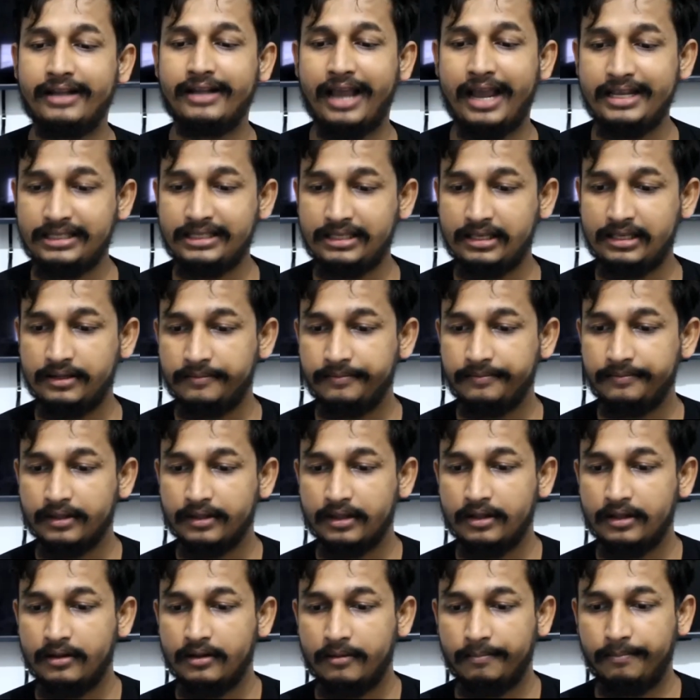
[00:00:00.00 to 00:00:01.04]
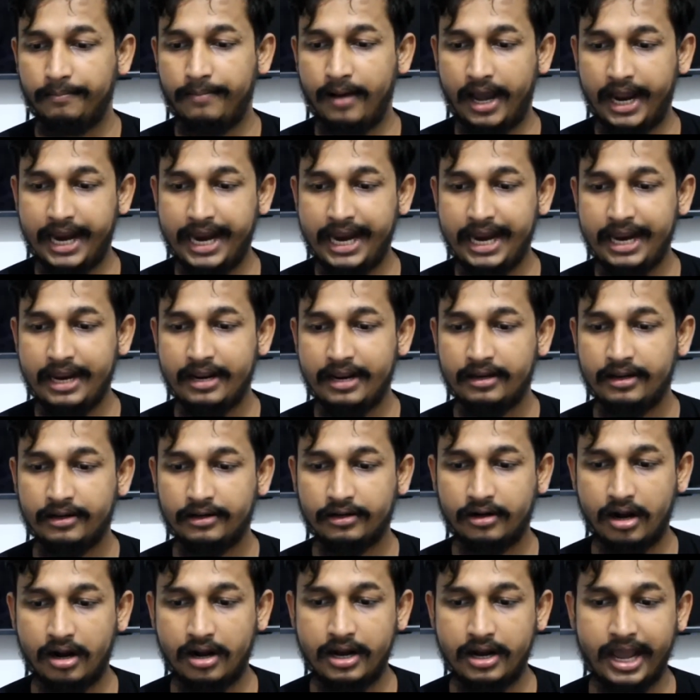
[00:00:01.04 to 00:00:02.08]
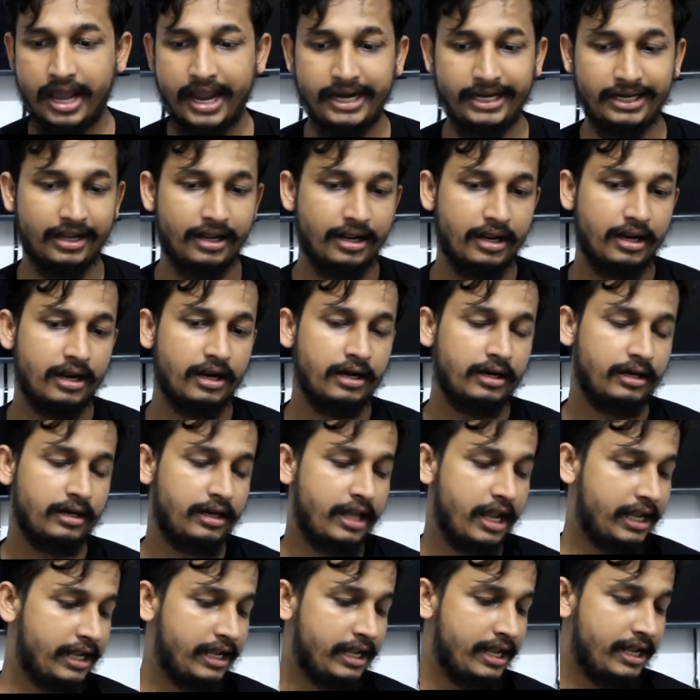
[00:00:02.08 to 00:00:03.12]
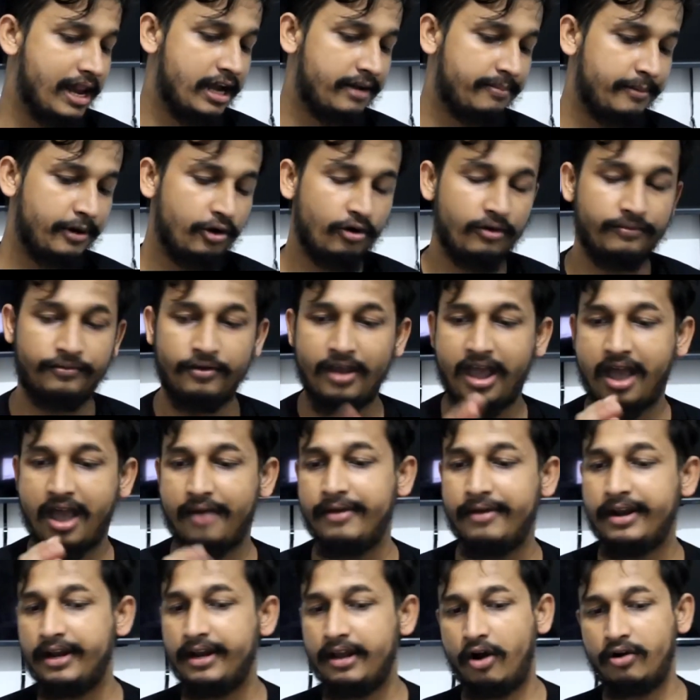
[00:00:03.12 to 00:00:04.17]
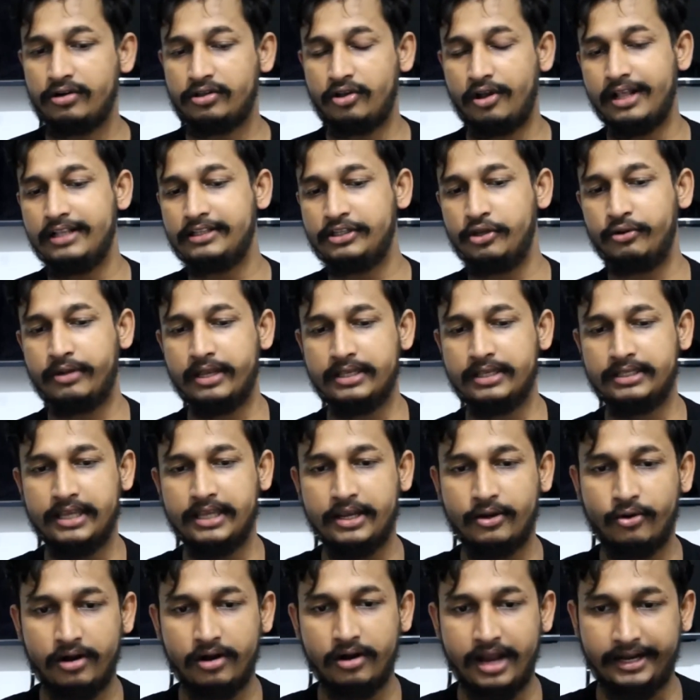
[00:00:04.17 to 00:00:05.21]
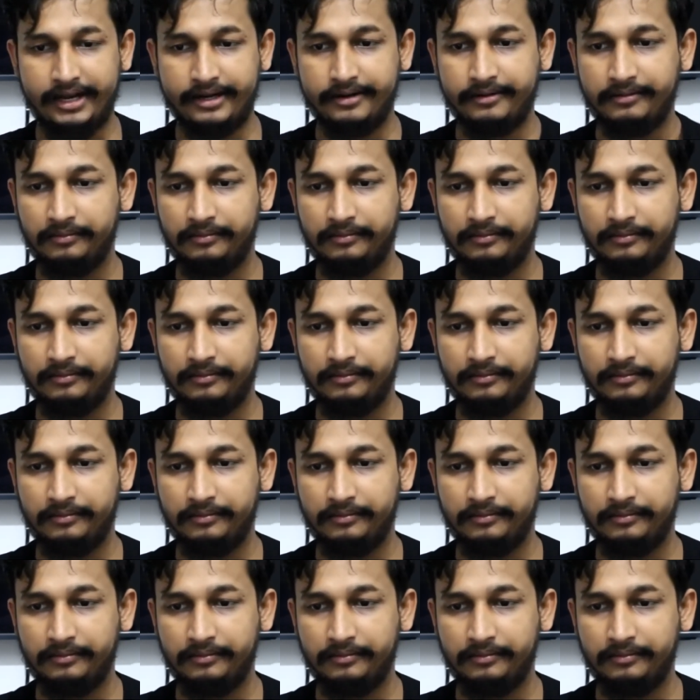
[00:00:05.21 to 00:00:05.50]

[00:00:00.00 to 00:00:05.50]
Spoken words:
guys. Bye. Good night. Take care. Let me know if you have any doubts, or else you can say good night.